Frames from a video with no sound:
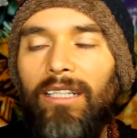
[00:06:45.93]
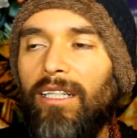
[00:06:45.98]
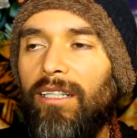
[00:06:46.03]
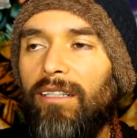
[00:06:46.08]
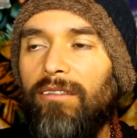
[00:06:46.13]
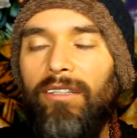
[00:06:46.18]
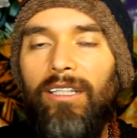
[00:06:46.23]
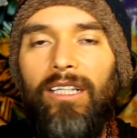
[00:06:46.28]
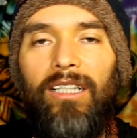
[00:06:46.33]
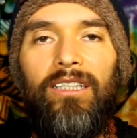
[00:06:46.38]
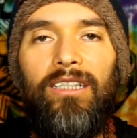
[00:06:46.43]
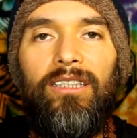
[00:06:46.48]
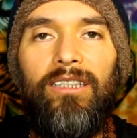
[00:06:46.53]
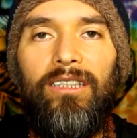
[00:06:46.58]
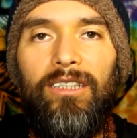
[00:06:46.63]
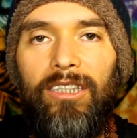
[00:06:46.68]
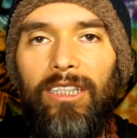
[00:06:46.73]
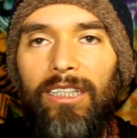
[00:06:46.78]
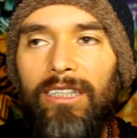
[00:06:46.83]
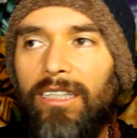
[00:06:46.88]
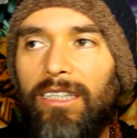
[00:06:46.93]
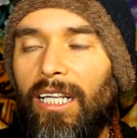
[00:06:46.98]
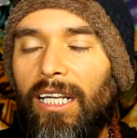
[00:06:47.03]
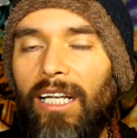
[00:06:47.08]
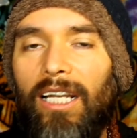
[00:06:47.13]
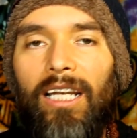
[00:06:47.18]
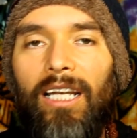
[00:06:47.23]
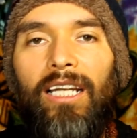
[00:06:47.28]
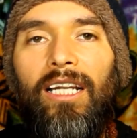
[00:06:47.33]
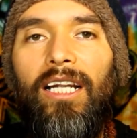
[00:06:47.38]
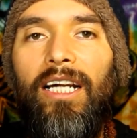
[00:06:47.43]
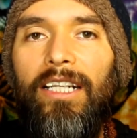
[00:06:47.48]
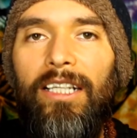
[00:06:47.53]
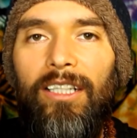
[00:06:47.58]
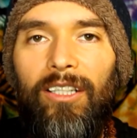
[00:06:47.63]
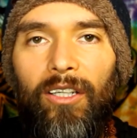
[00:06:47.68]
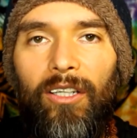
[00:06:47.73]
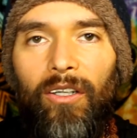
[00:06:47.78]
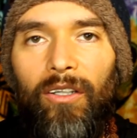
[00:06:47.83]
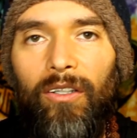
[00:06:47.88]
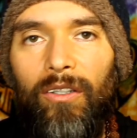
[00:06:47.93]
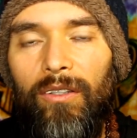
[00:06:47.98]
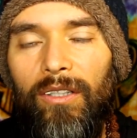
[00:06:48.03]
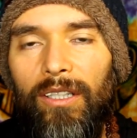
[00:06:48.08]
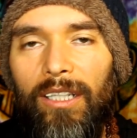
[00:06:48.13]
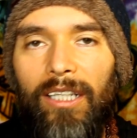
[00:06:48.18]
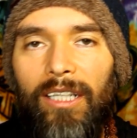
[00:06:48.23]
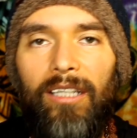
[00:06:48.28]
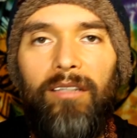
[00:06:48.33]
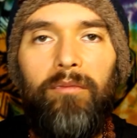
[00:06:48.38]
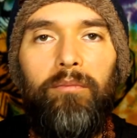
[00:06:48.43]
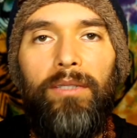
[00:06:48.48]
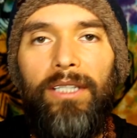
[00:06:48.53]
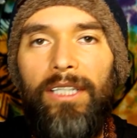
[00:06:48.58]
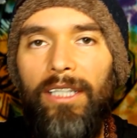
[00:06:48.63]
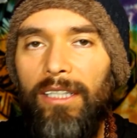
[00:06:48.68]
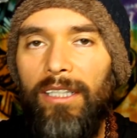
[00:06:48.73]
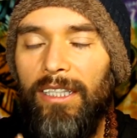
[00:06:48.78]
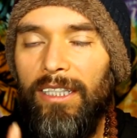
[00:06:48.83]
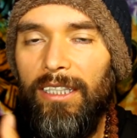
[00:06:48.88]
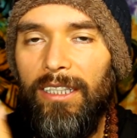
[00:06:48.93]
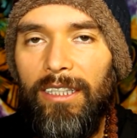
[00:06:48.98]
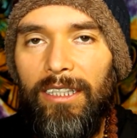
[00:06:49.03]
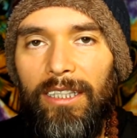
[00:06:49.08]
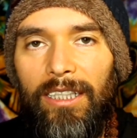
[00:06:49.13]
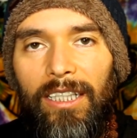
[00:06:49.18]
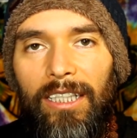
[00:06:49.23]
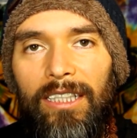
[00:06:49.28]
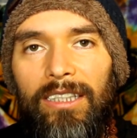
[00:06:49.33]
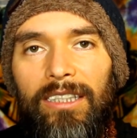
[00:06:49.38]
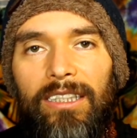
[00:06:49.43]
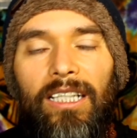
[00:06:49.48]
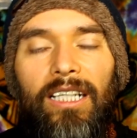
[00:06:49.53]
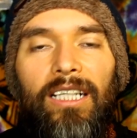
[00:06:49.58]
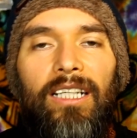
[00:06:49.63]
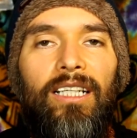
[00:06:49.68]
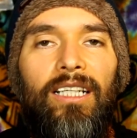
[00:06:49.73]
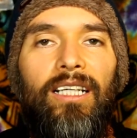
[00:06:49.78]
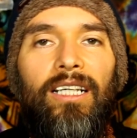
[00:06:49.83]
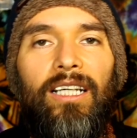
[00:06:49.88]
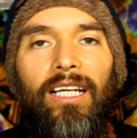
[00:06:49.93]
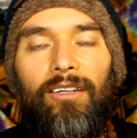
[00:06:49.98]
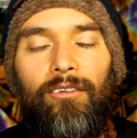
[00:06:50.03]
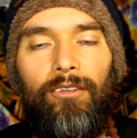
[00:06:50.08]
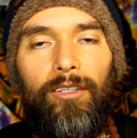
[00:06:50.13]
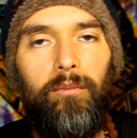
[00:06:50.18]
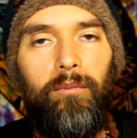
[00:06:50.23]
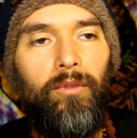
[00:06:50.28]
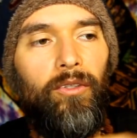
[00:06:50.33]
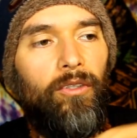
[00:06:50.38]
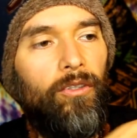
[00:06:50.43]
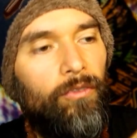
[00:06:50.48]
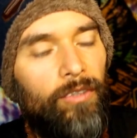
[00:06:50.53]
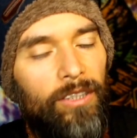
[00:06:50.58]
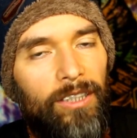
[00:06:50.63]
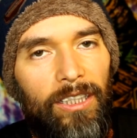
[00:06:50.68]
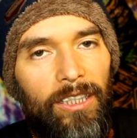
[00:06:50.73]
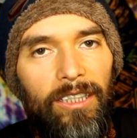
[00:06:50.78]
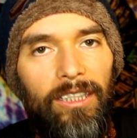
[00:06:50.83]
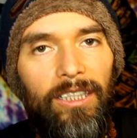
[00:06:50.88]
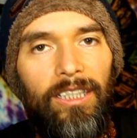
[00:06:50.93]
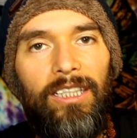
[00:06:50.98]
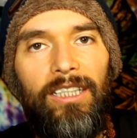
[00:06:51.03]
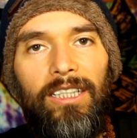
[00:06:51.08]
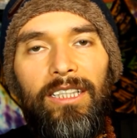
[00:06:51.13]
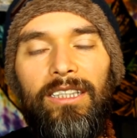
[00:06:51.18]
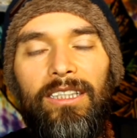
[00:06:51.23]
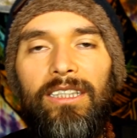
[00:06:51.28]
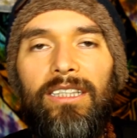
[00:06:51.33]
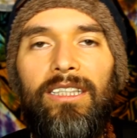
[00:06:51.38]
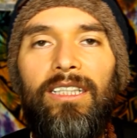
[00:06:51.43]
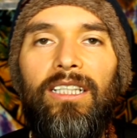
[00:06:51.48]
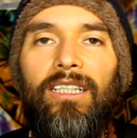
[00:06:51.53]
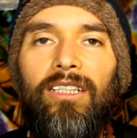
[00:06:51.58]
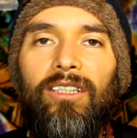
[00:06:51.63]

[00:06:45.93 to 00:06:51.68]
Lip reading: of us just letting go and peeling the things and removing the things,